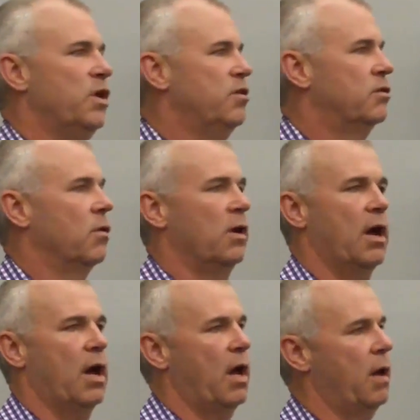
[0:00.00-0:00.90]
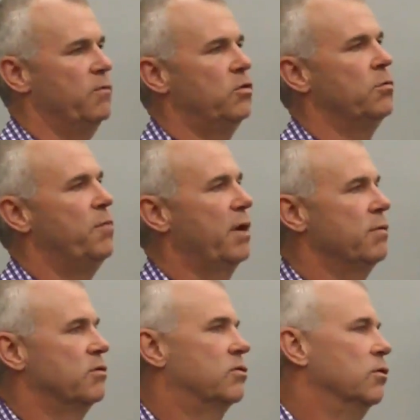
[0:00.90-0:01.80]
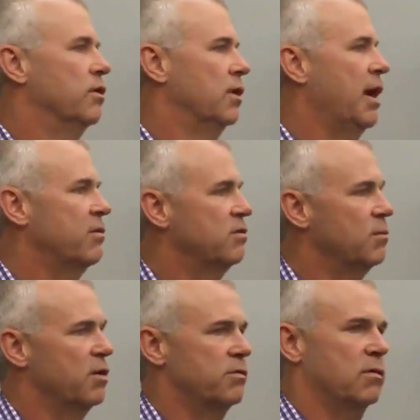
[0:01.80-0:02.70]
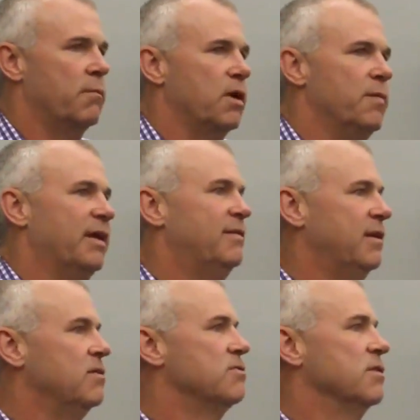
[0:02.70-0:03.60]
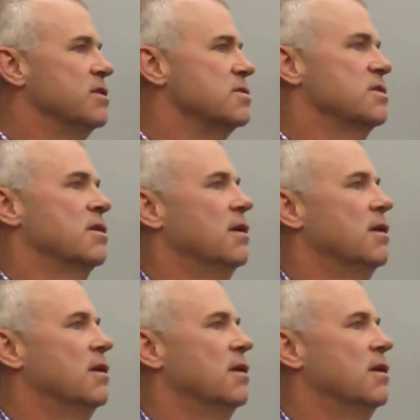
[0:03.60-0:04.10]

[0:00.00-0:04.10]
he's going, I'm doing better in school than last semester. I'm going to make Dean's List.